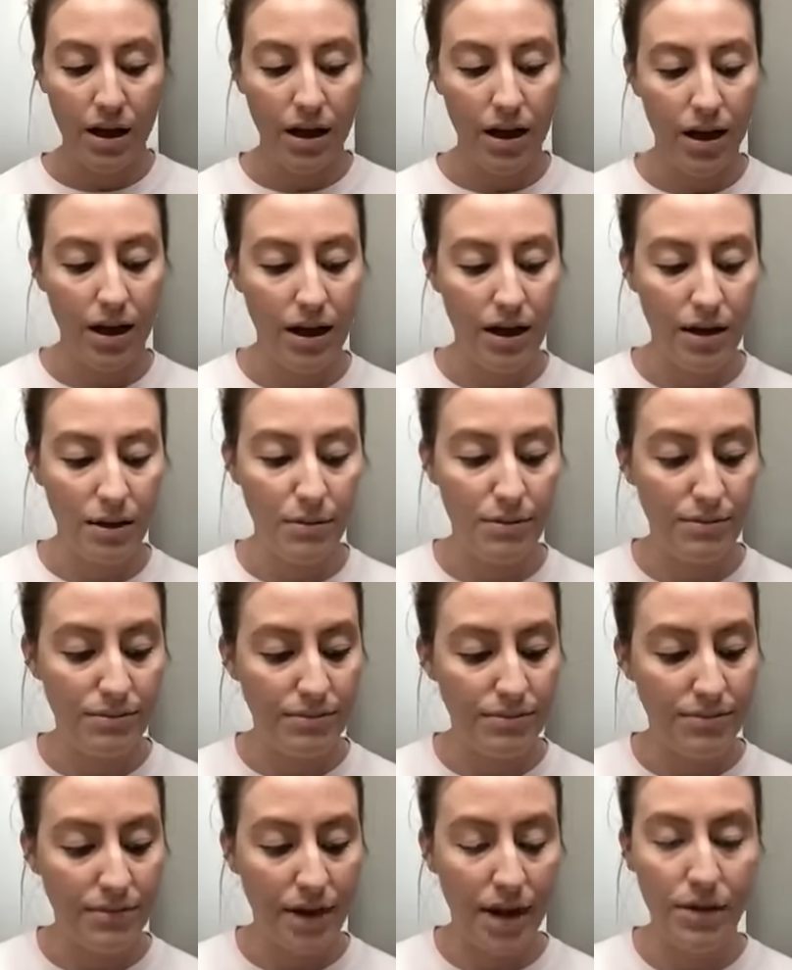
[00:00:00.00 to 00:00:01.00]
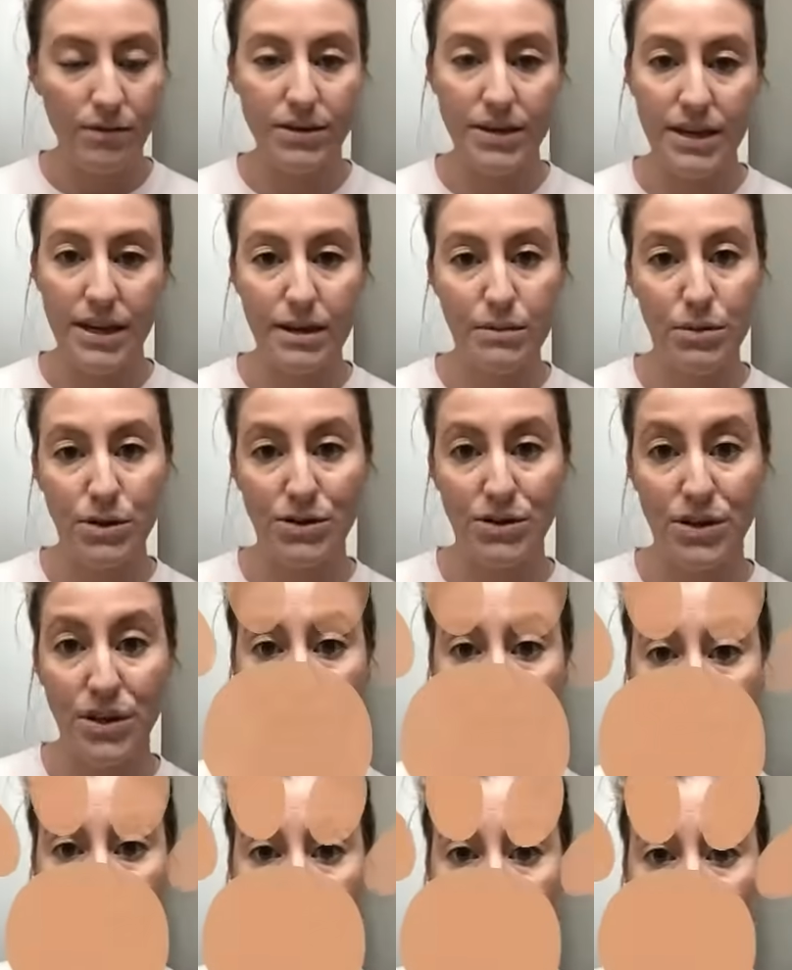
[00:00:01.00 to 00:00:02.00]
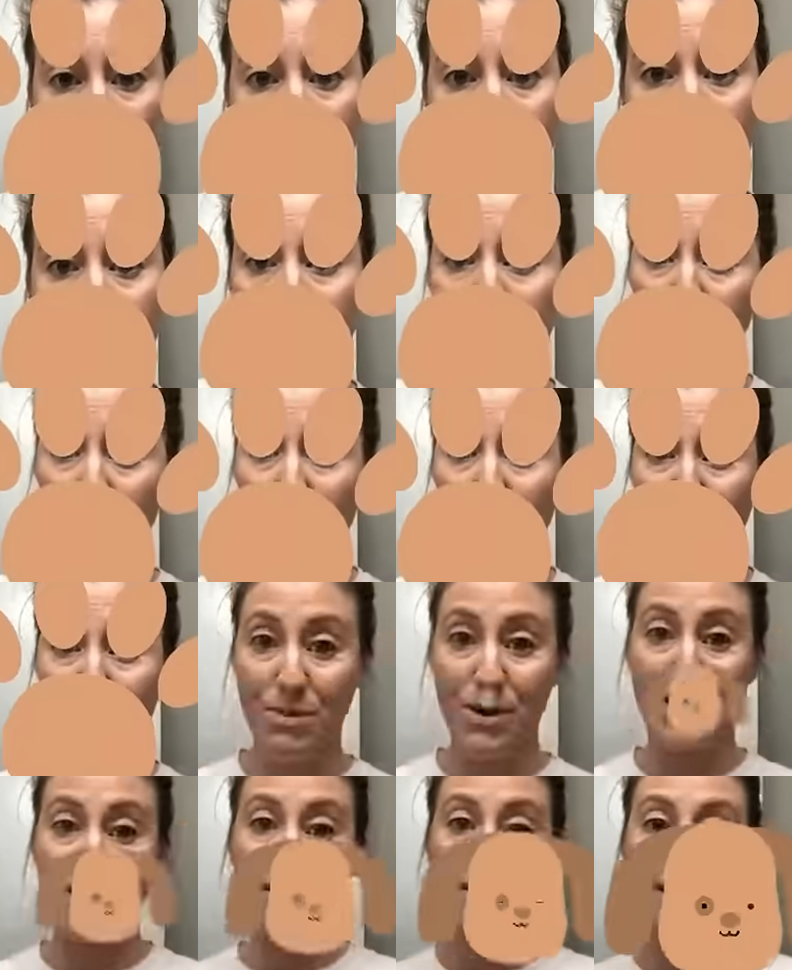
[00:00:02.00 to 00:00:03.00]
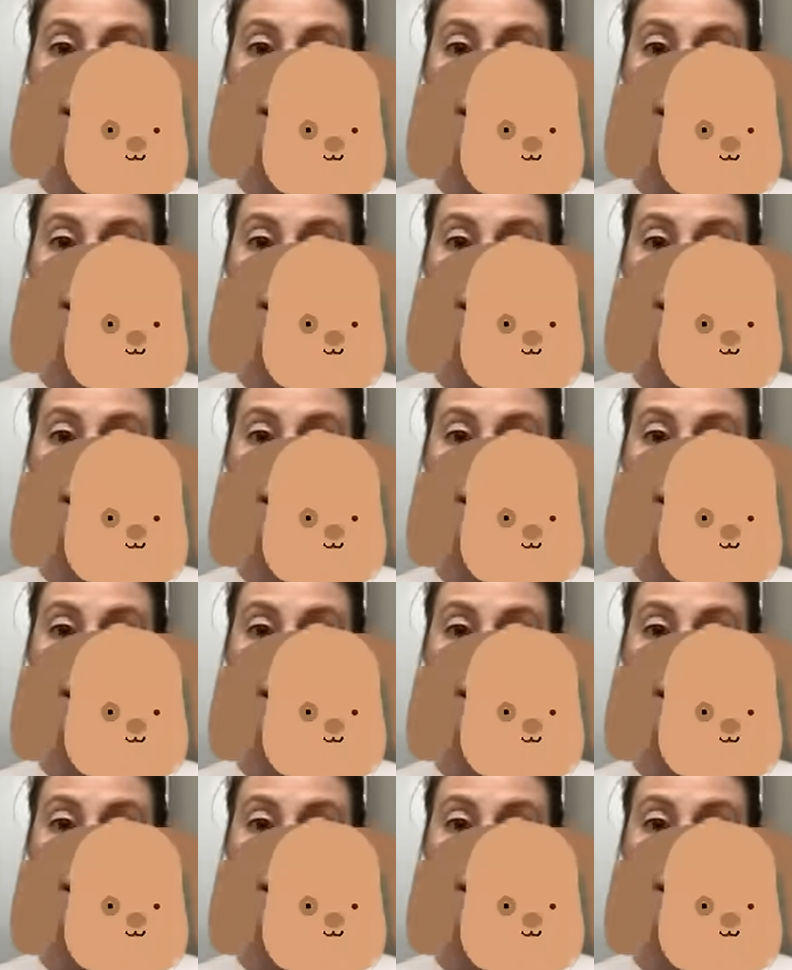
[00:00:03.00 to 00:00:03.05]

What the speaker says: I was able to go to the dog park